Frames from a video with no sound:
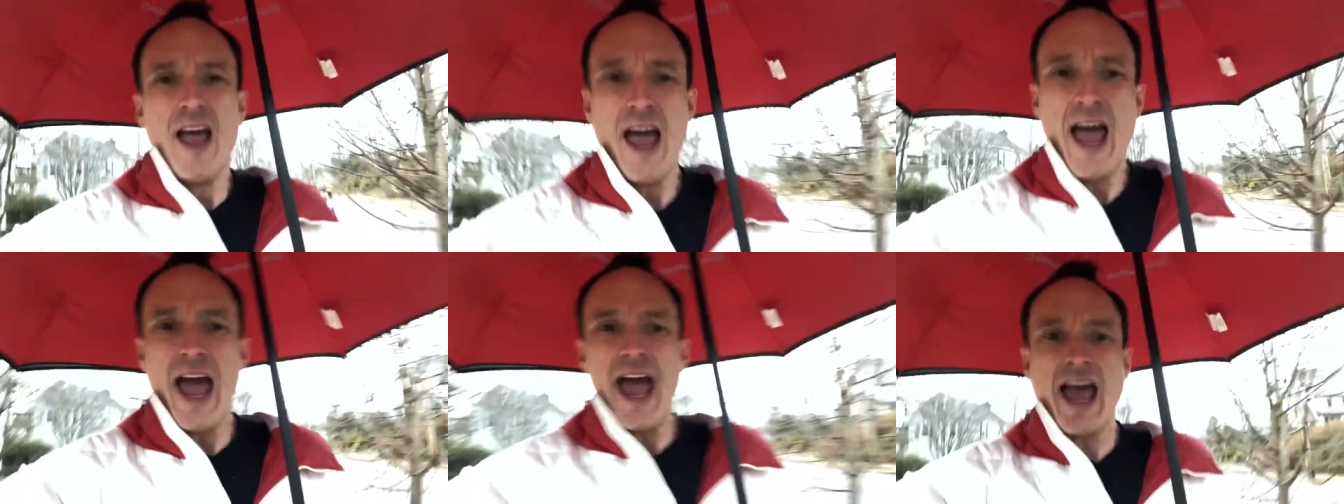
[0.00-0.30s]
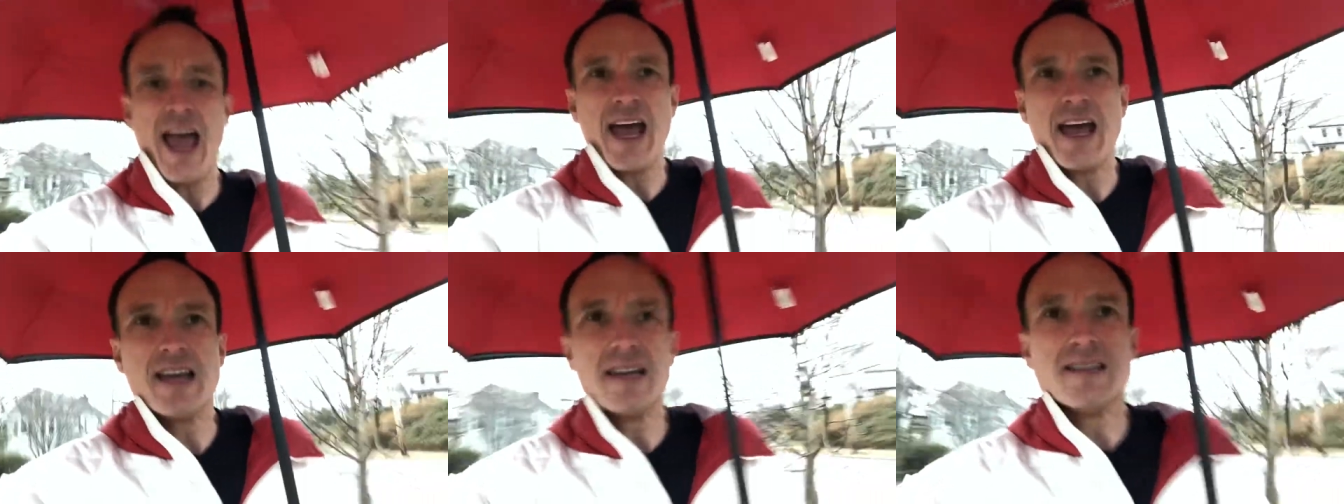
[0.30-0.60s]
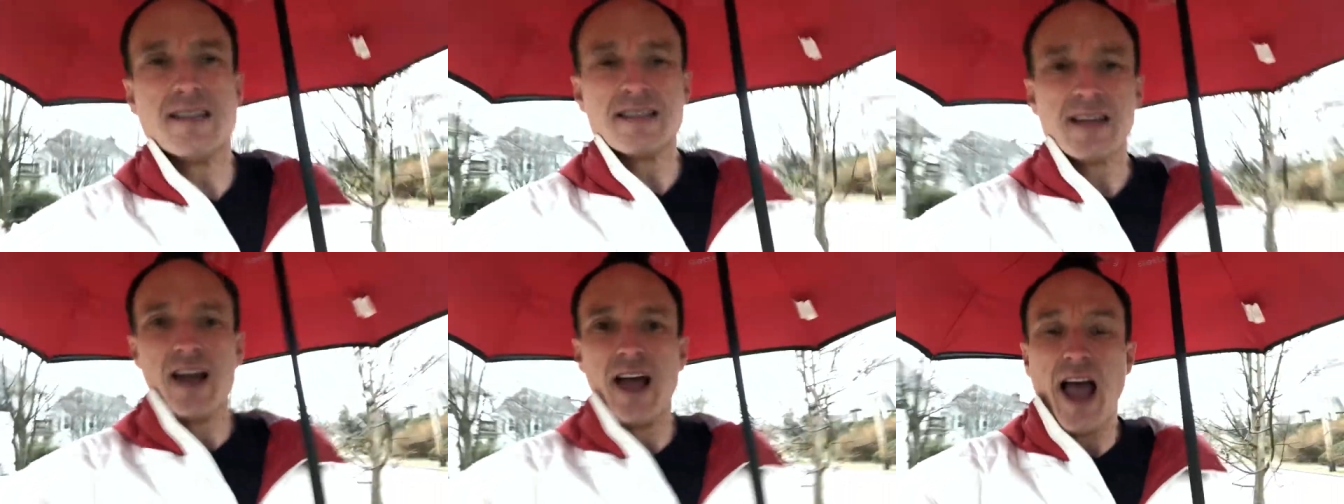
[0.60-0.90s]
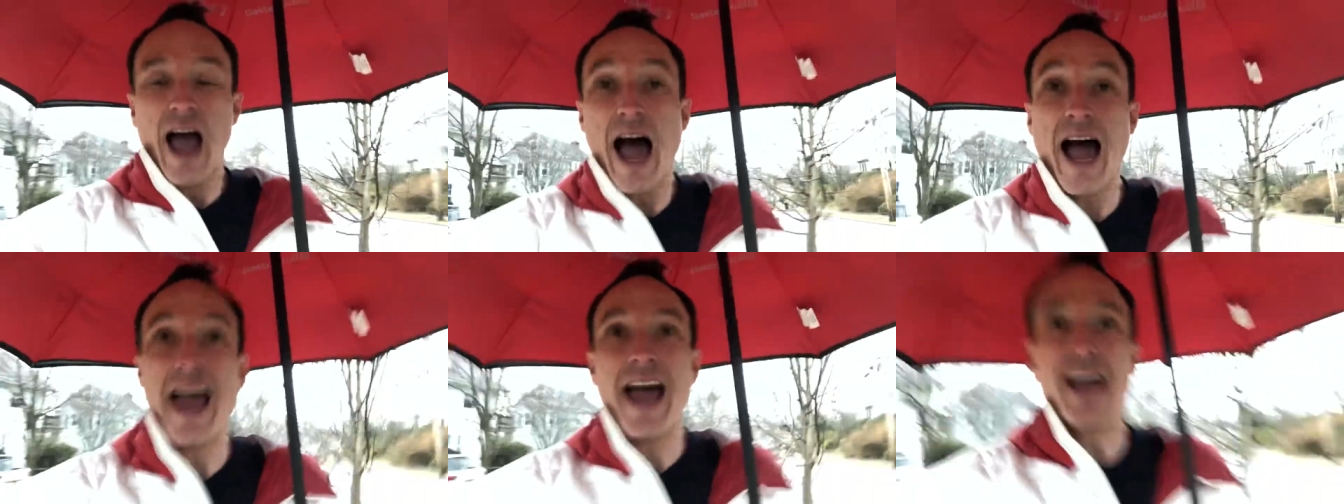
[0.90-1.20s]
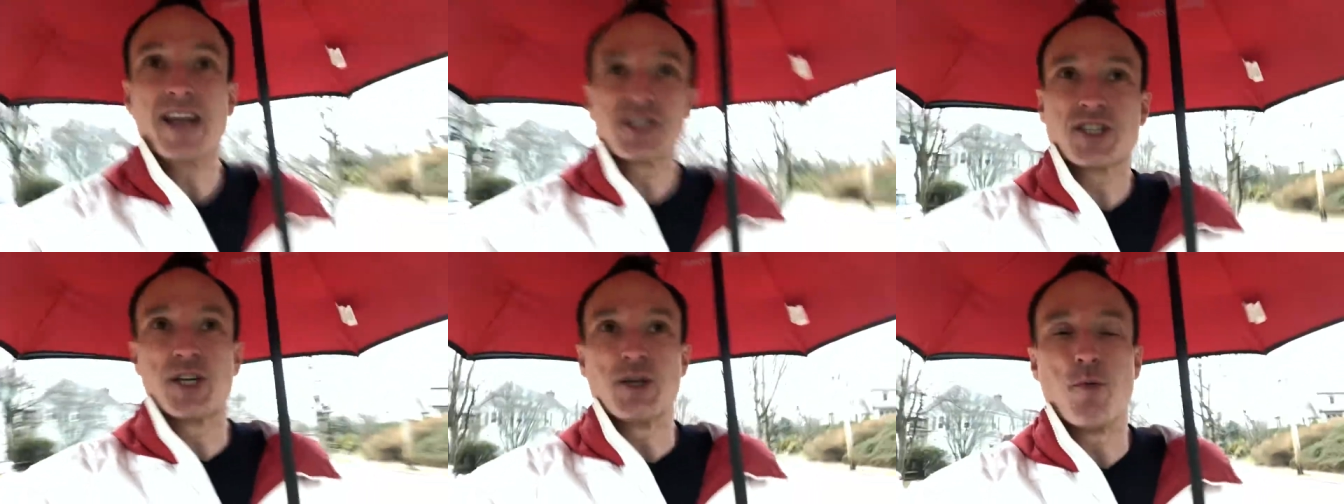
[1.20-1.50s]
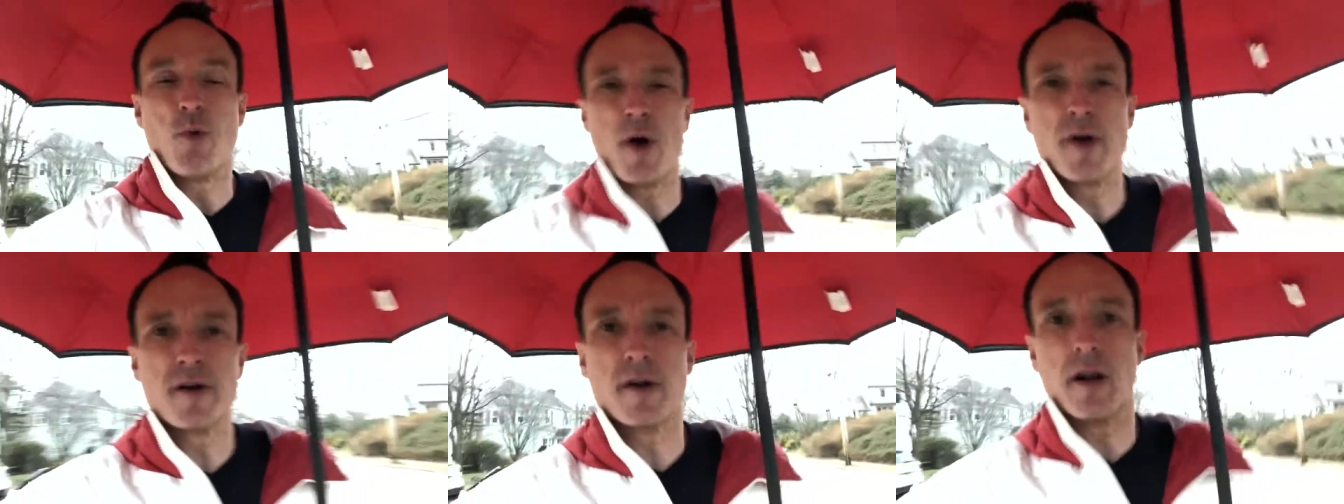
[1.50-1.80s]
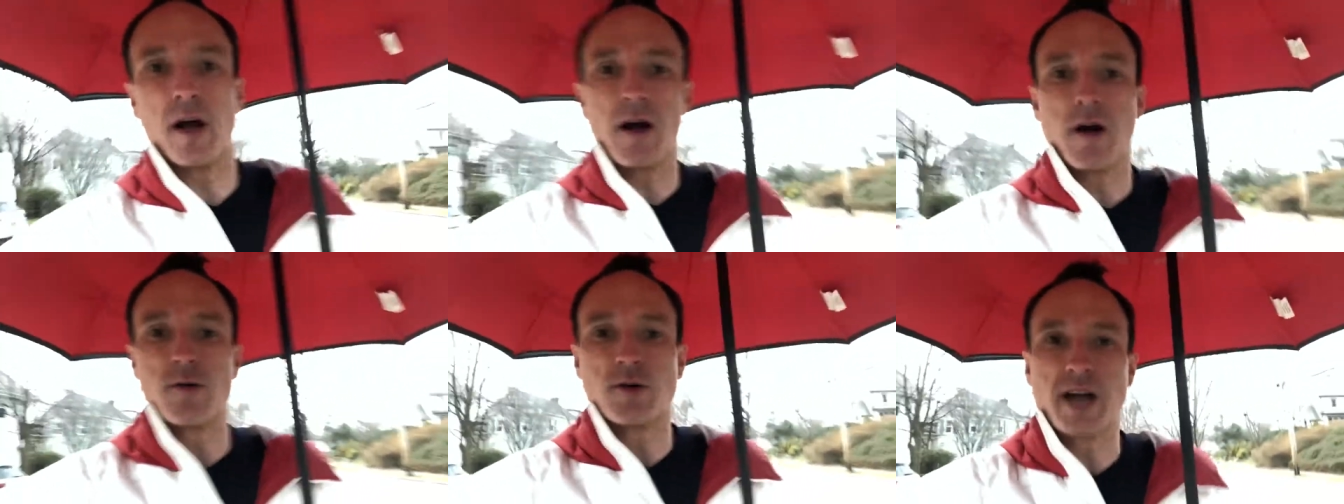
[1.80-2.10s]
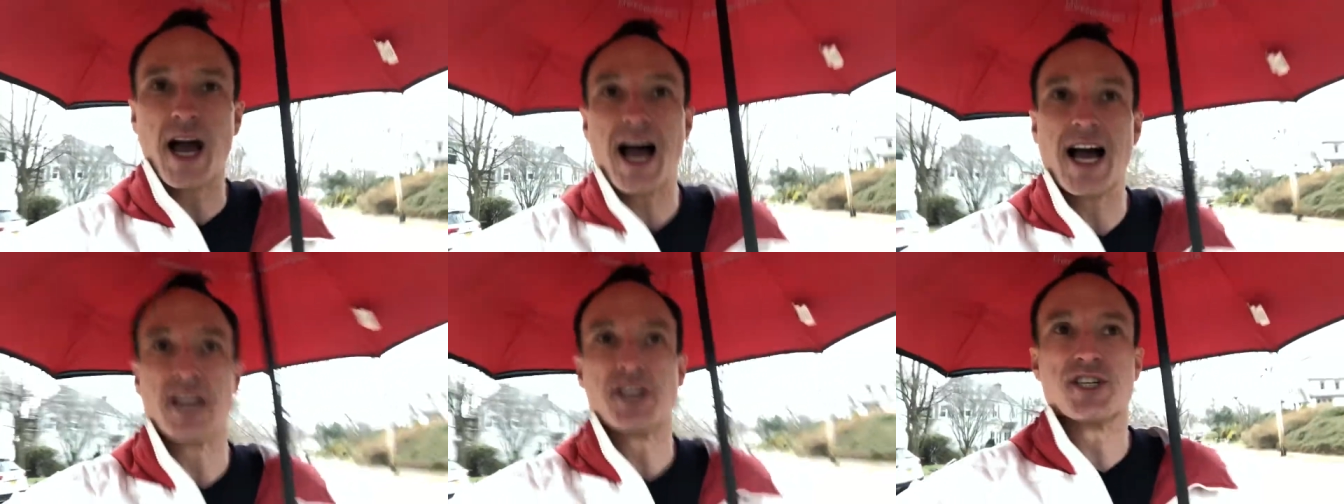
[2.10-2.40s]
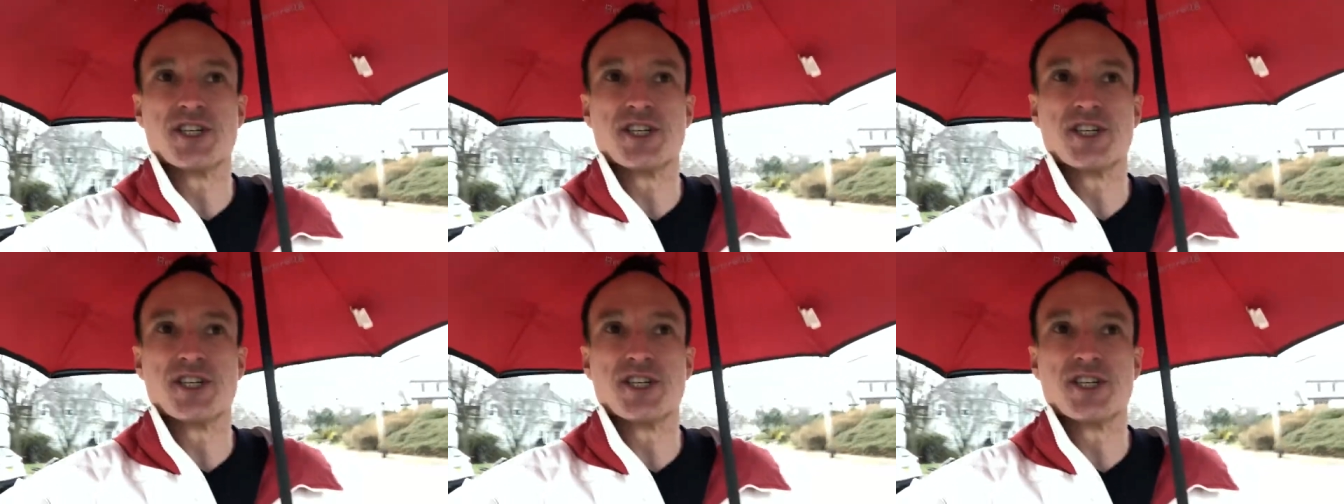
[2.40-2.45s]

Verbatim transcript: And I actually wondered, oh gosh,